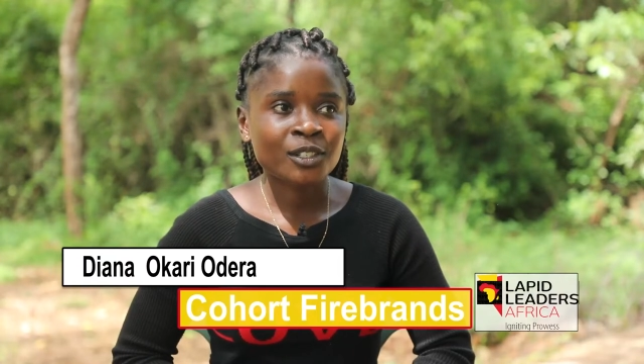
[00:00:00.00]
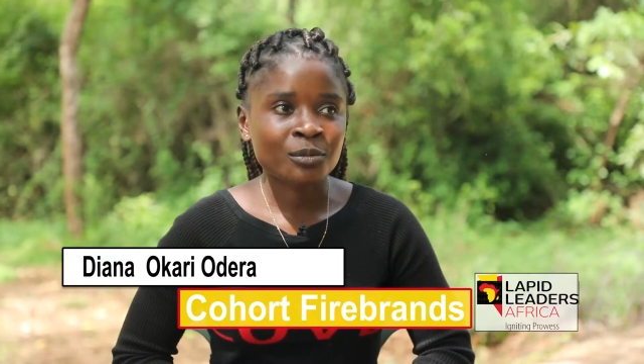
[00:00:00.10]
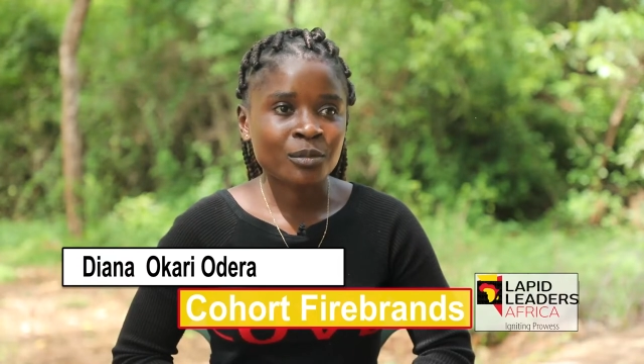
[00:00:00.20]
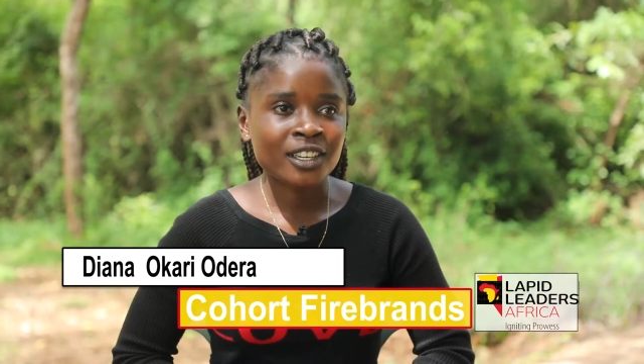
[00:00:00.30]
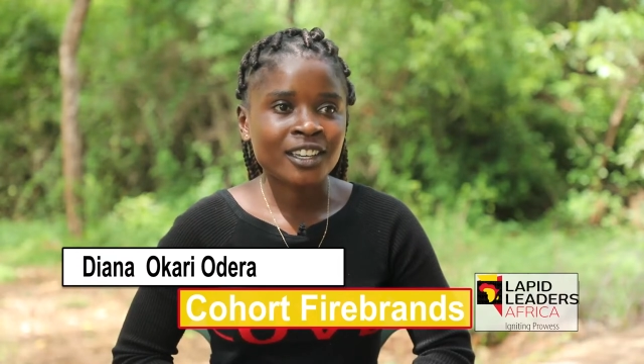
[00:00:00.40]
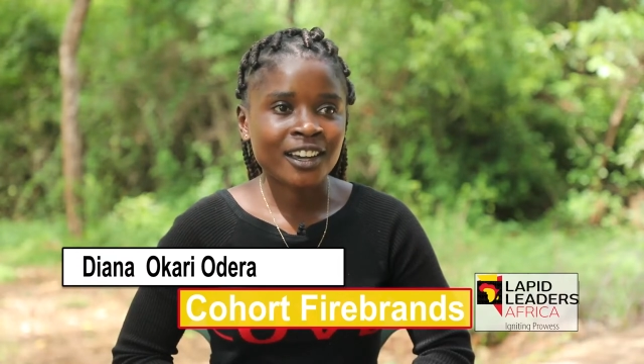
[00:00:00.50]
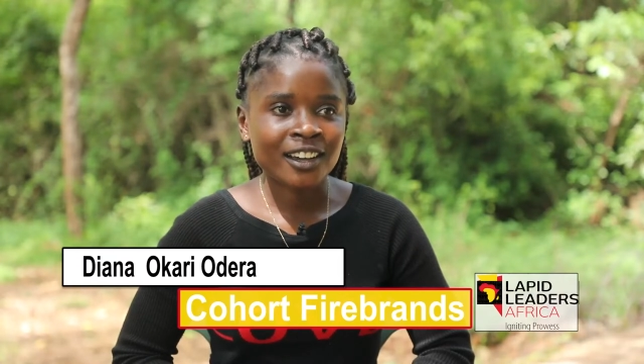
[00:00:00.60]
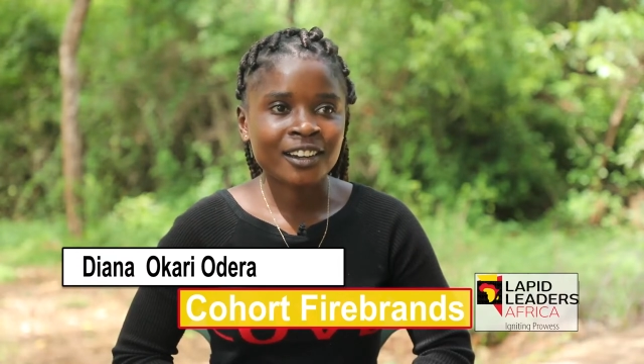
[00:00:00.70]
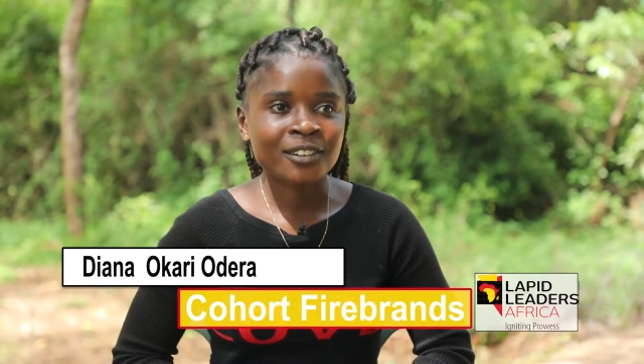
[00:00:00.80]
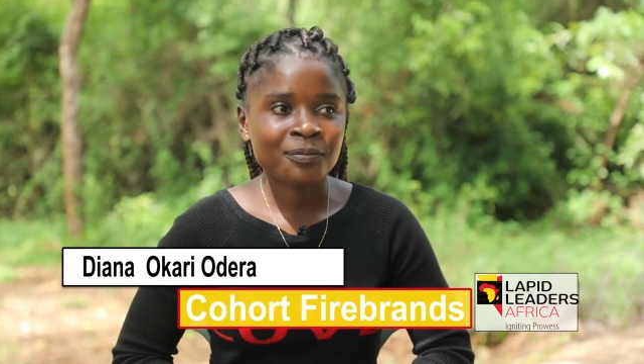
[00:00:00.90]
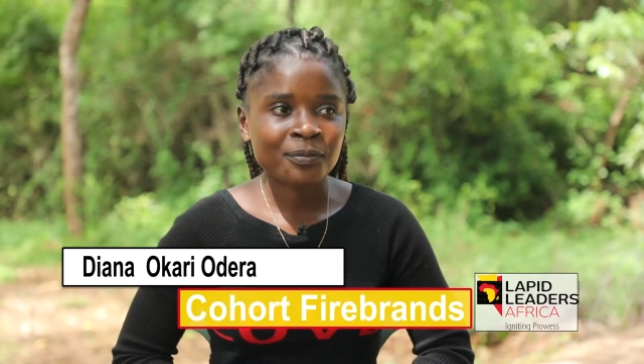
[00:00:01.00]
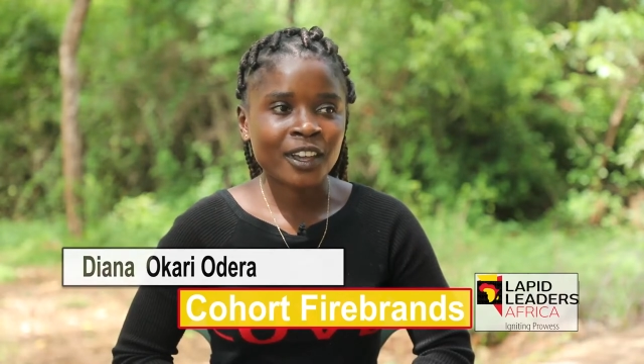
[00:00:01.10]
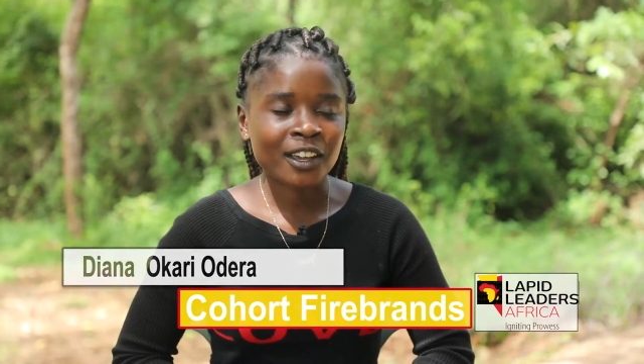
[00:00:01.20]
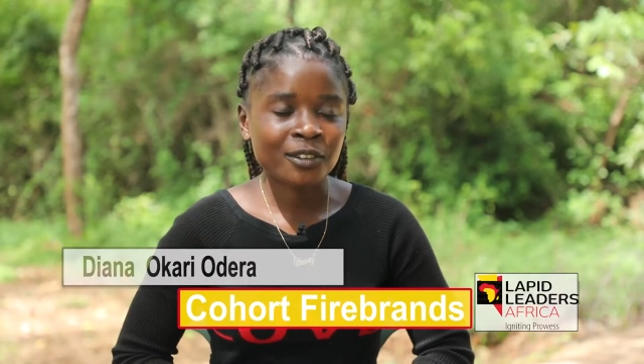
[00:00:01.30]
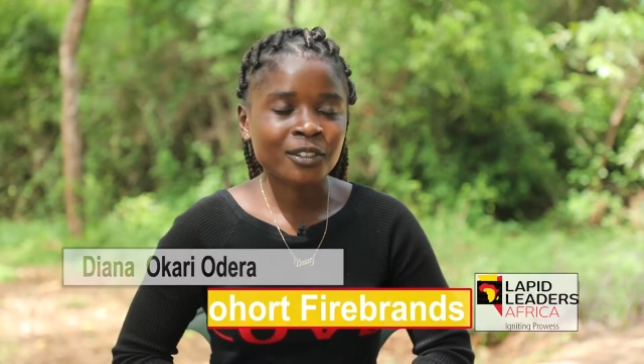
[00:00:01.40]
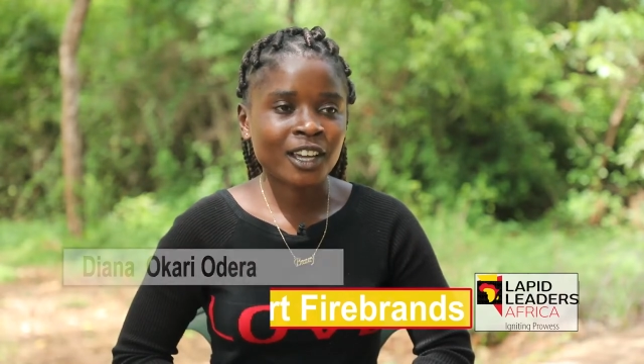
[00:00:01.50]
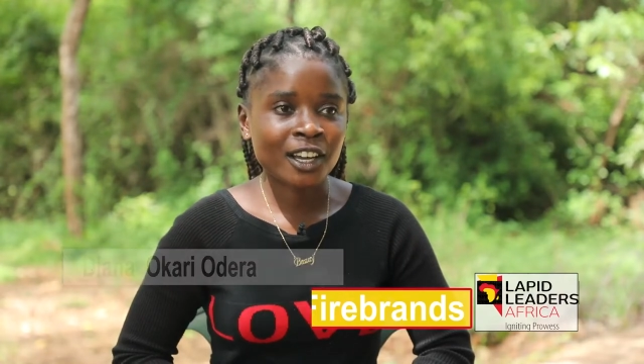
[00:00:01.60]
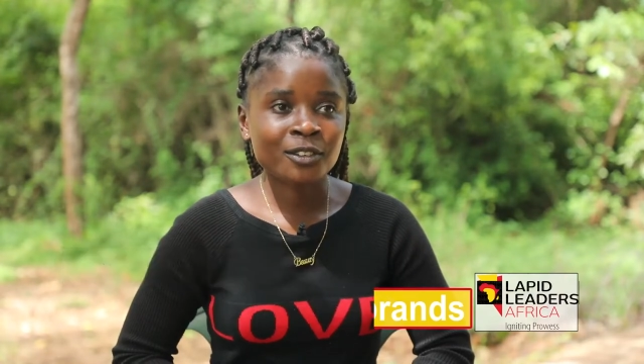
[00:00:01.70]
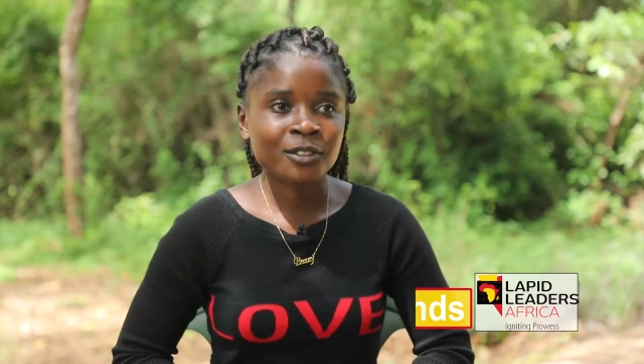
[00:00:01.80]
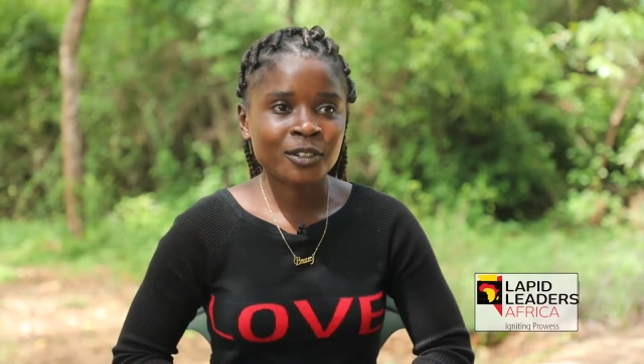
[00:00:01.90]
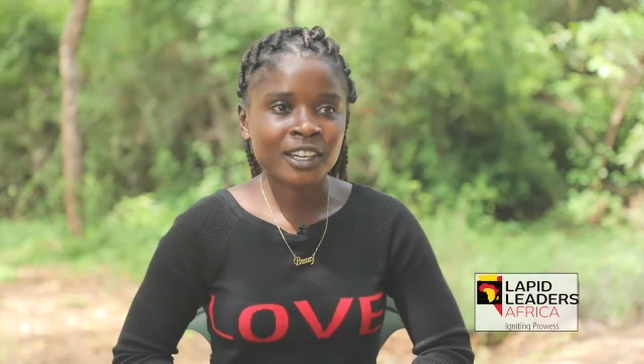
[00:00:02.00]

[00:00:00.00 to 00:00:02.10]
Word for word: to be a, uh, a good a good